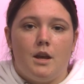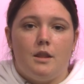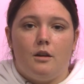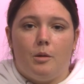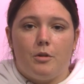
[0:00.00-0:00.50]

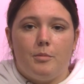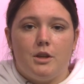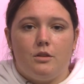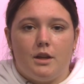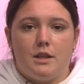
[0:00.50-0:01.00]
The
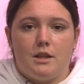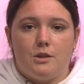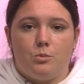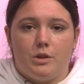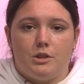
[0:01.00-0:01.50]
upcoming United
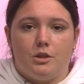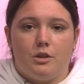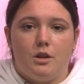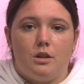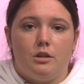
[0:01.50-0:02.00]
States
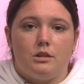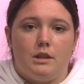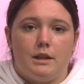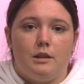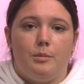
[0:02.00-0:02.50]
winter looks
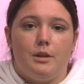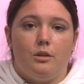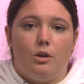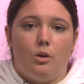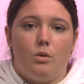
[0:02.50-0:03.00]
likely to be
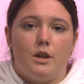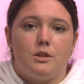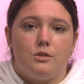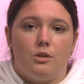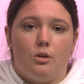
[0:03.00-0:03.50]
low on
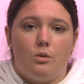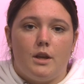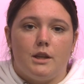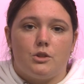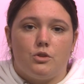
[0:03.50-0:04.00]
snow
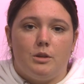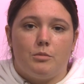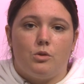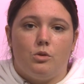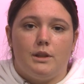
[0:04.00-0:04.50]
and extreme
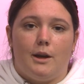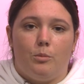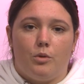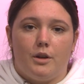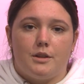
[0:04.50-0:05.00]
cold
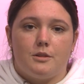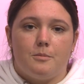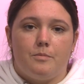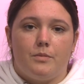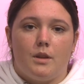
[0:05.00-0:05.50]
outbreaks.
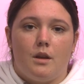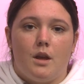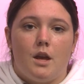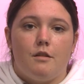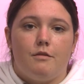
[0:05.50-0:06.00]

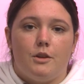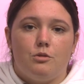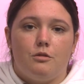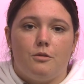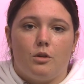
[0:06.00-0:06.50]

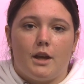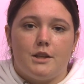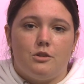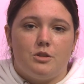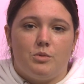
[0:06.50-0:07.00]
Federal
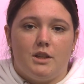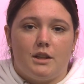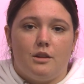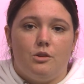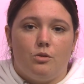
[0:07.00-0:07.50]
forecasters
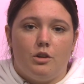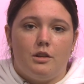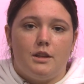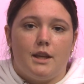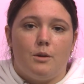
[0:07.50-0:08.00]
predict the
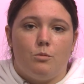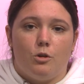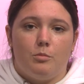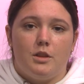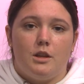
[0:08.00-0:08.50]
north to get
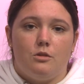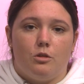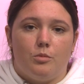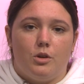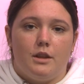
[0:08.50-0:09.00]
warmer than
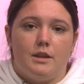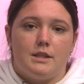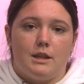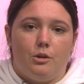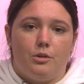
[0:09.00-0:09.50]
normal and the
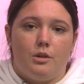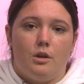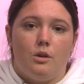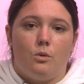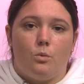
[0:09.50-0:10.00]
south
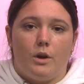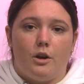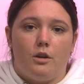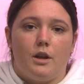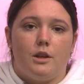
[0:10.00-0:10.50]

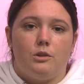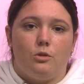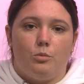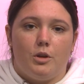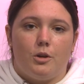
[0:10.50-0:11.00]
wetter and
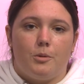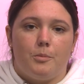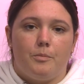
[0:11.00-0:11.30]
stormier.